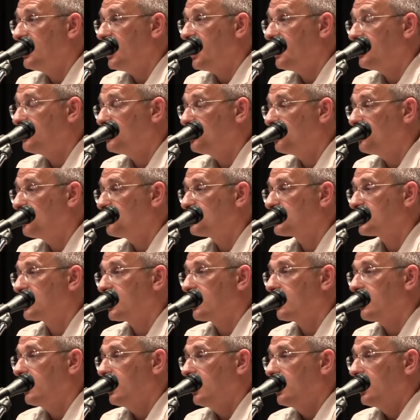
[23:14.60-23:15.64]
this person
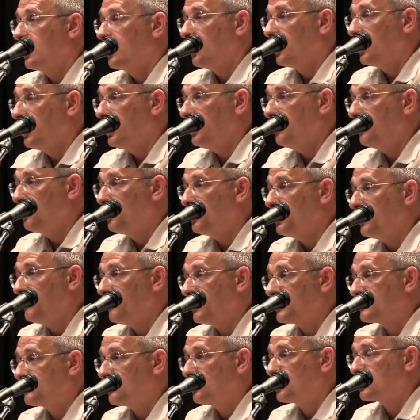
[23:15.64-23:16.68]
is like.
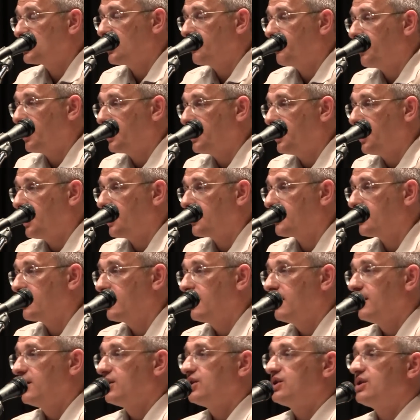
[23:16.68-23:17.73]

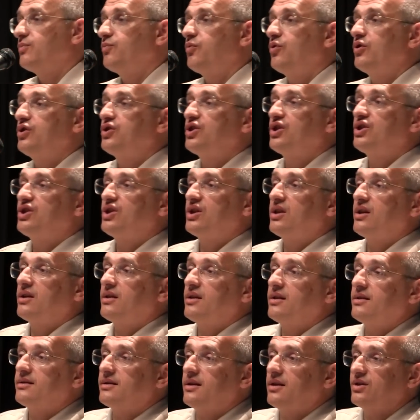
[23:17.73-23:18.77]
It is
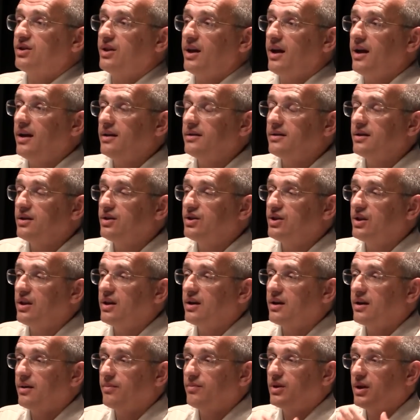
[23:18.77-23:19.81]
impossible to
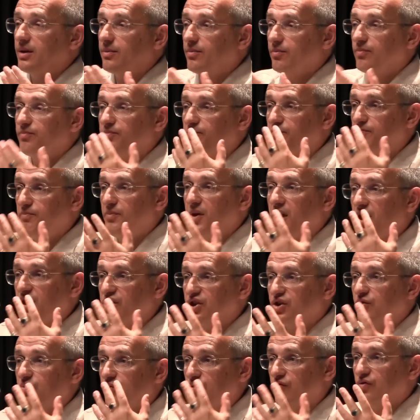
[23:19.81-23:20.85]
understand another
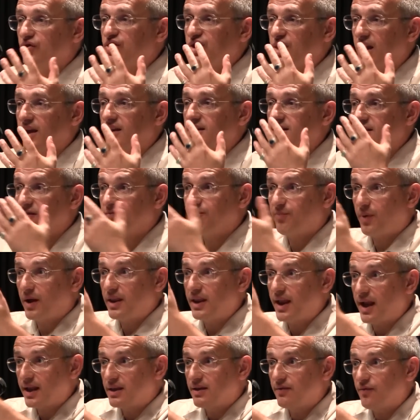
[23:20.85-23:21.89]
person
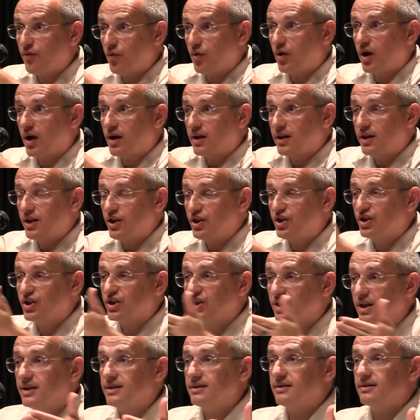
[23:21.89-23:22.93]
when
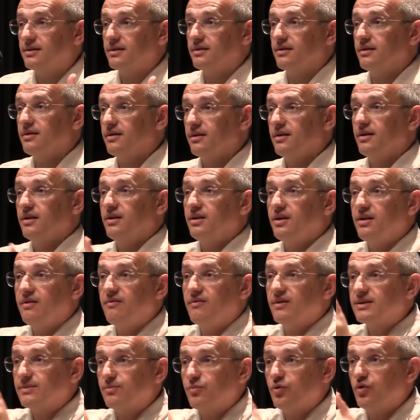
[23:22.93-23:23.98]
he enjoys him.